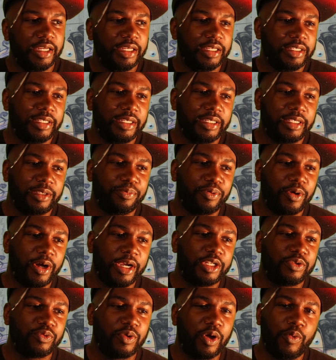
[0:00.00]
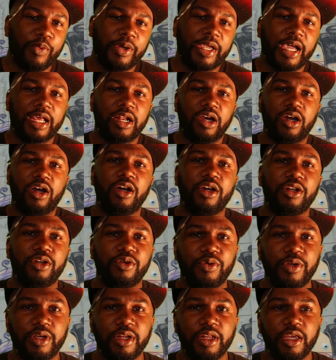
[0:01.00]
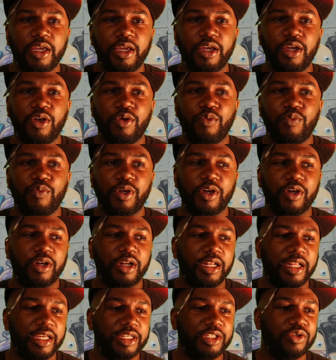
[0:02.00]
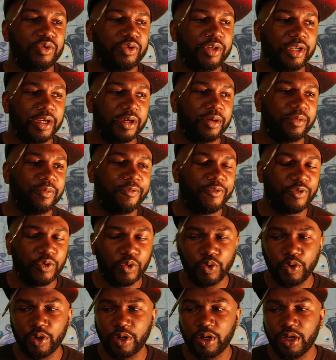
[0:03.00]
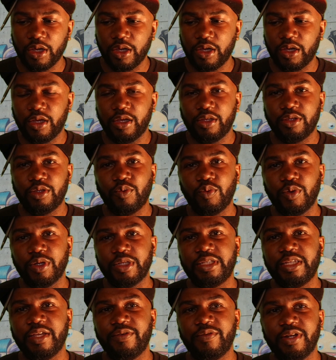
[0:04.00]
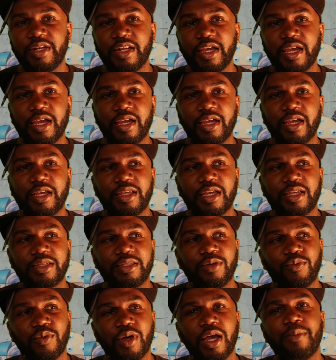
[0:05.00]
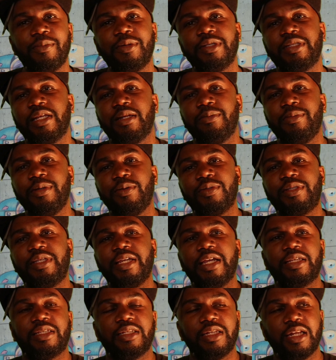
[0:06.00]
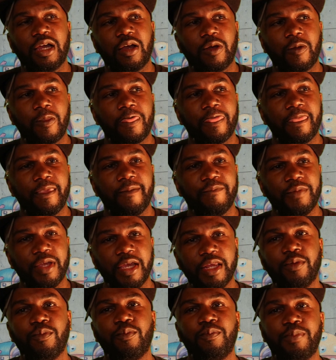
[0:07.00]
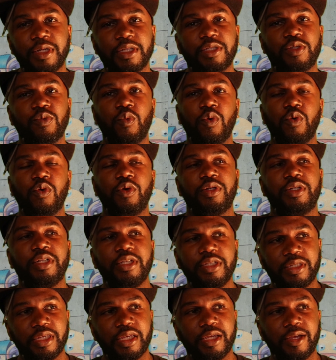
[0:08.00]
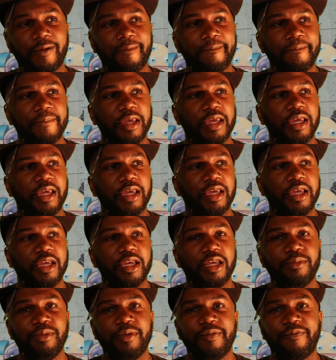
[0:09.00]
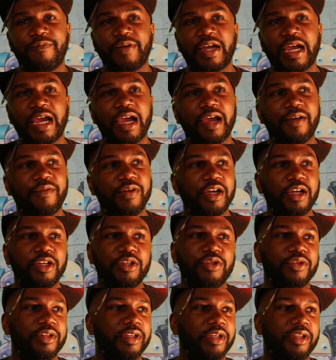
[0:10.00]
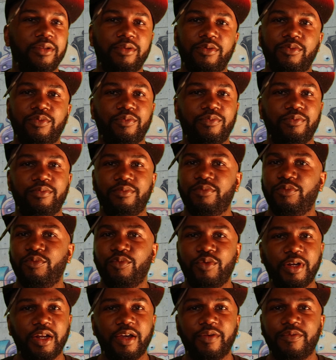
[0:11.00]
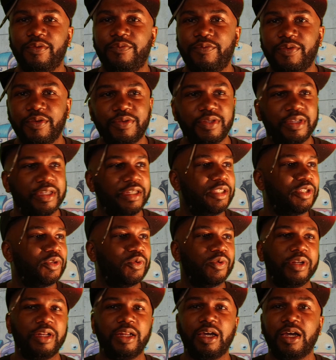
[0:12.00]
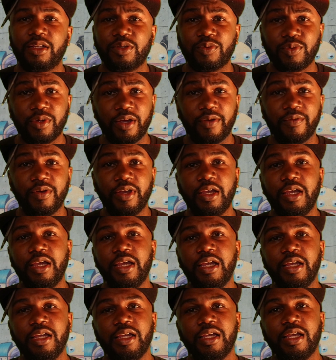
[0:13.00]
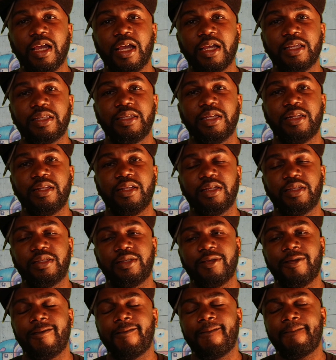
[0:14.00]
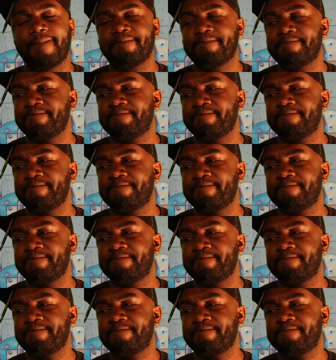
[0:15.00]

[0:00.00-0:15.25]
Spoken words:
since the price wrong, we gotta honor it. We're gonna let you get them for the $179. I said, well, how much that'll be with tax and all, and plus the warranty? He said, it'll be $500 and whatever, $15, $20, whatever. I sat there and said,